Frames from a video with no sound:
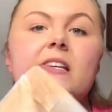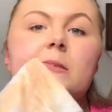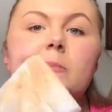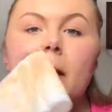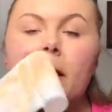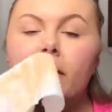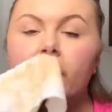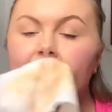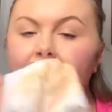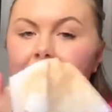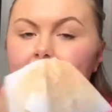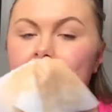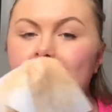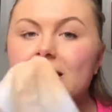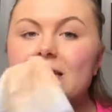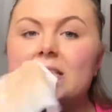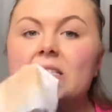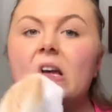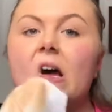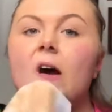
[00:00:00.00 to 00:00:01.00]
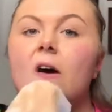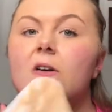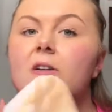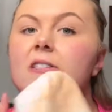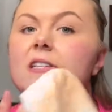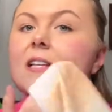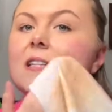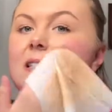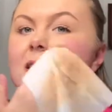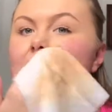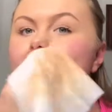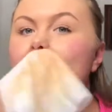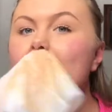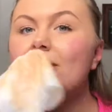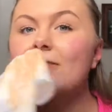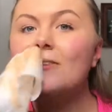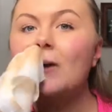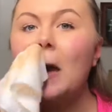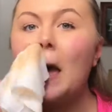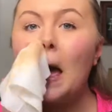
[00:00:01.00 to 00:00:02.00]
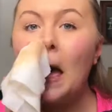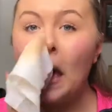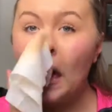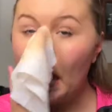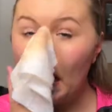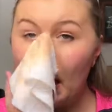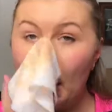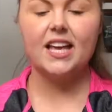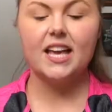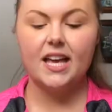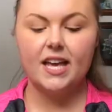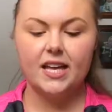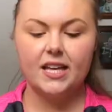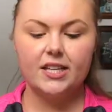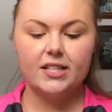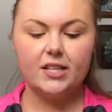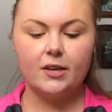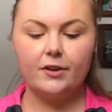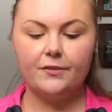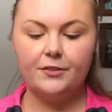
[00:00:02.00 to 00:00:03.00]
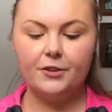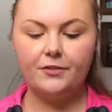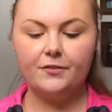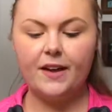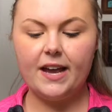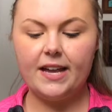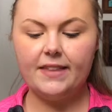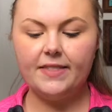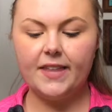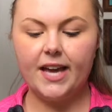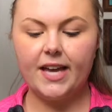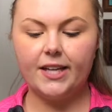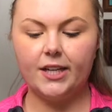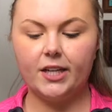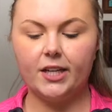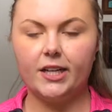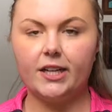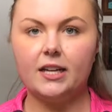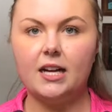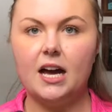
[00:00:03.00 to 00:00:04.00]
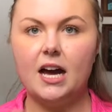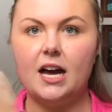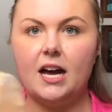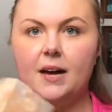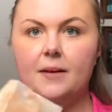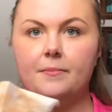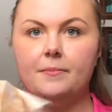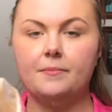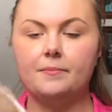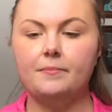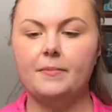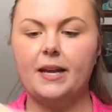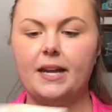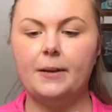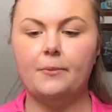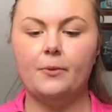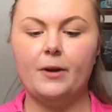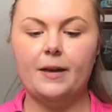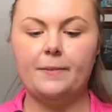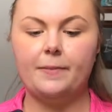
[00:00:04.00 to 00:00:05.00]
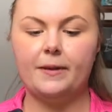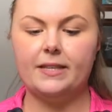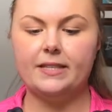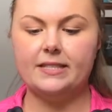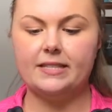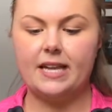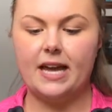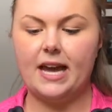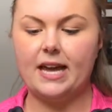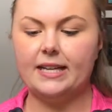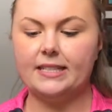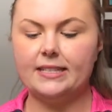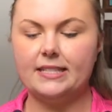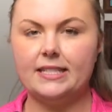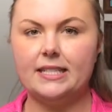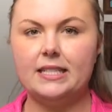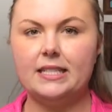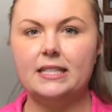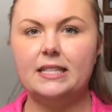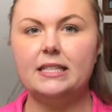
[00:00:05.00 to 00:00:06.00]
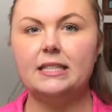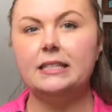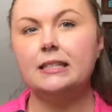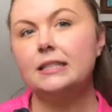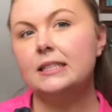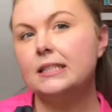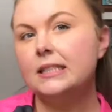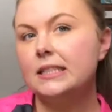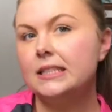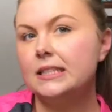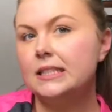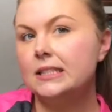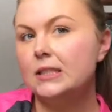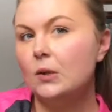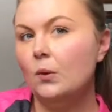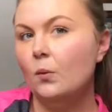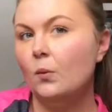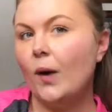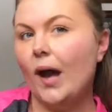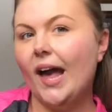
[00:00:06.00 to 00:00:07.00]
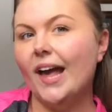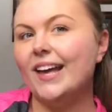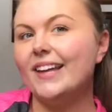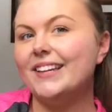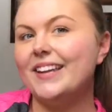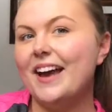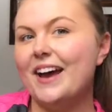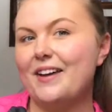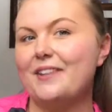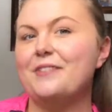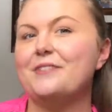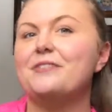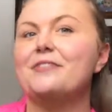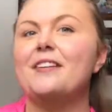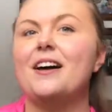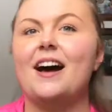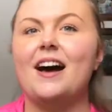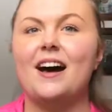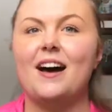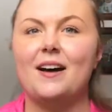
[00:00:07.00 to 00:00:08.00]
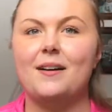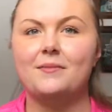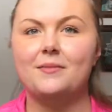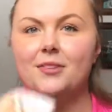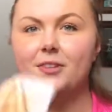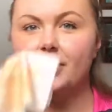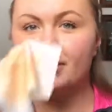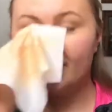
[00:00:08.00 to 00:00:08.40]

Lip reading: My face is so sensitive. So if you find that your makeup wipe is not wet enough, you